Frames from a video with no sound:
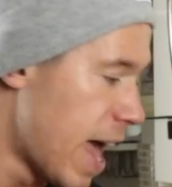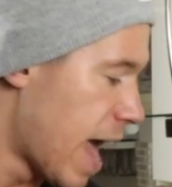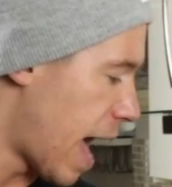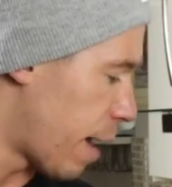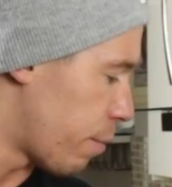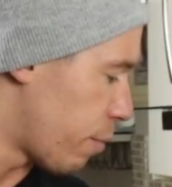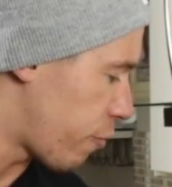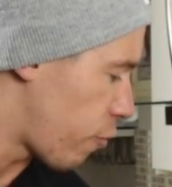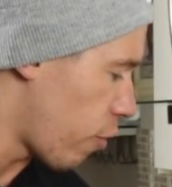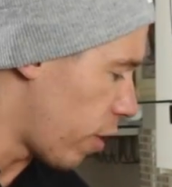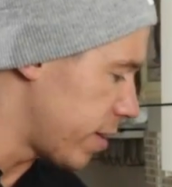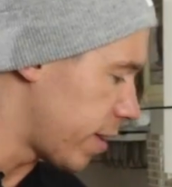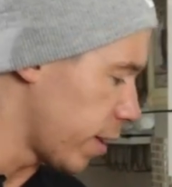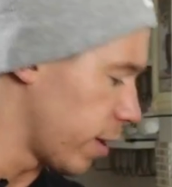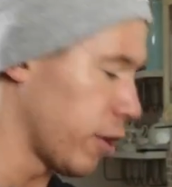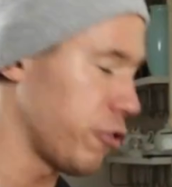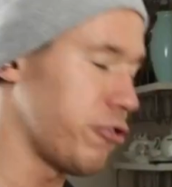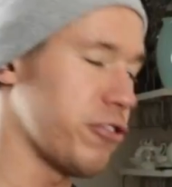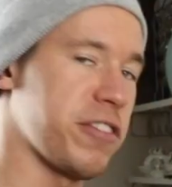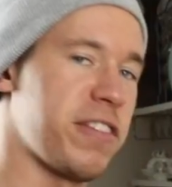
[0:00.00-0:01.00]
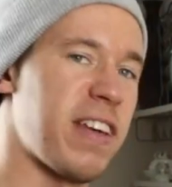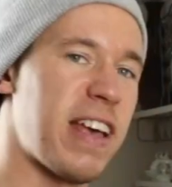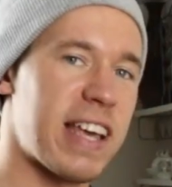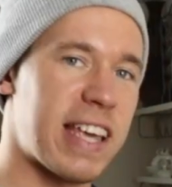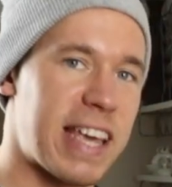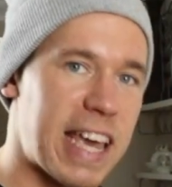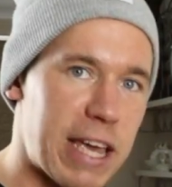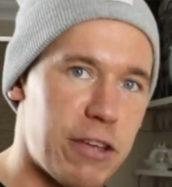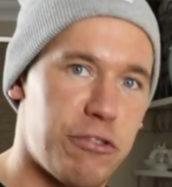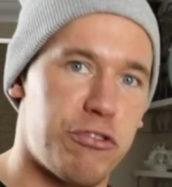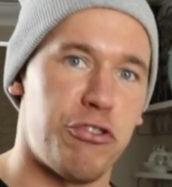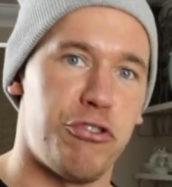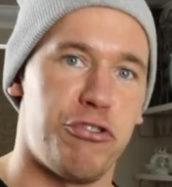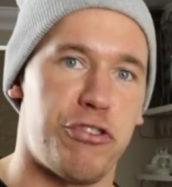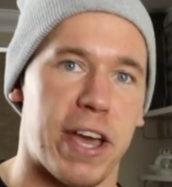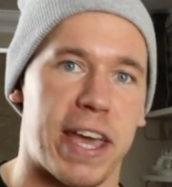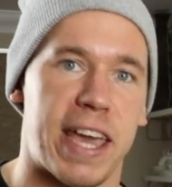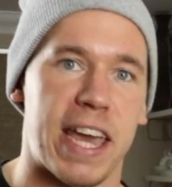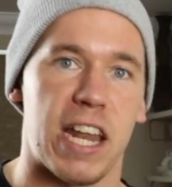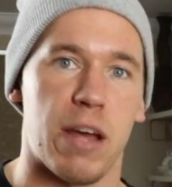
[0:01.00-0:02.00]
and we've got a delicious Cajun
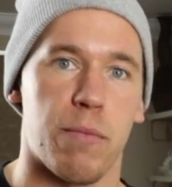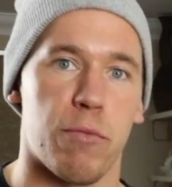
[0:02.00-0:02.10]
chicken,